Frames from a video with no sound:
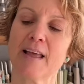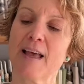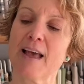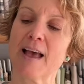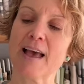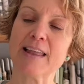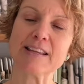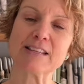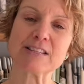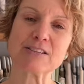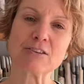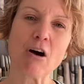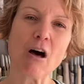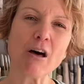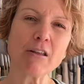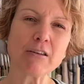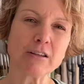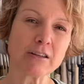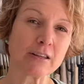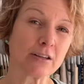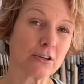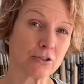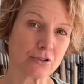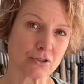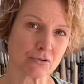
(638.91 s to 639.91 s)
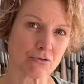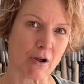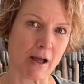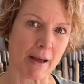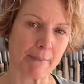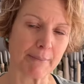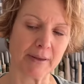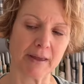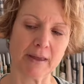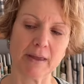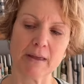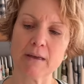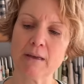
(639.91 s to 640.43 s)
And it's called a little
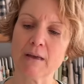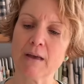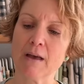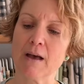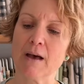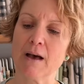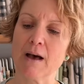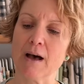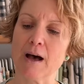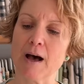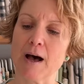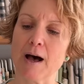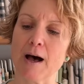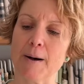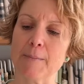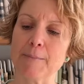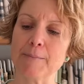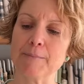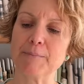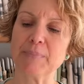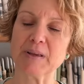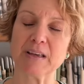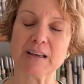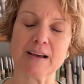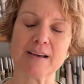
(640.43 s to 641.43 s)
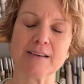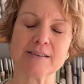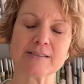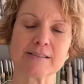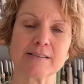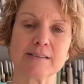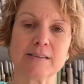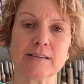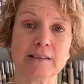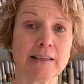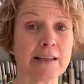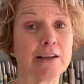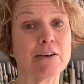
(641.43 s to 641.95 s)
scrappy because
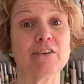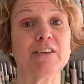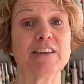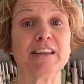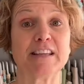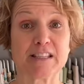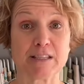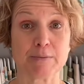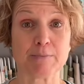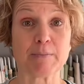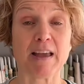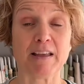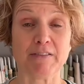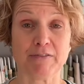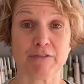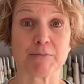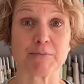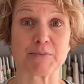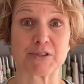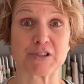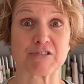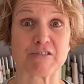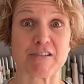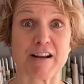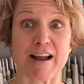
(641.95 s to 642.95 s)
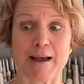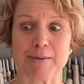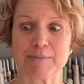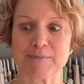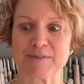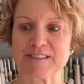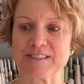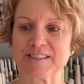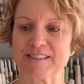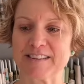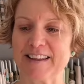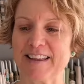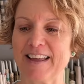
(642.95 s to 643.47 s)
literally it's made from
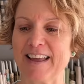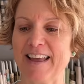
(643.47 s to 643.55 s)
scraps.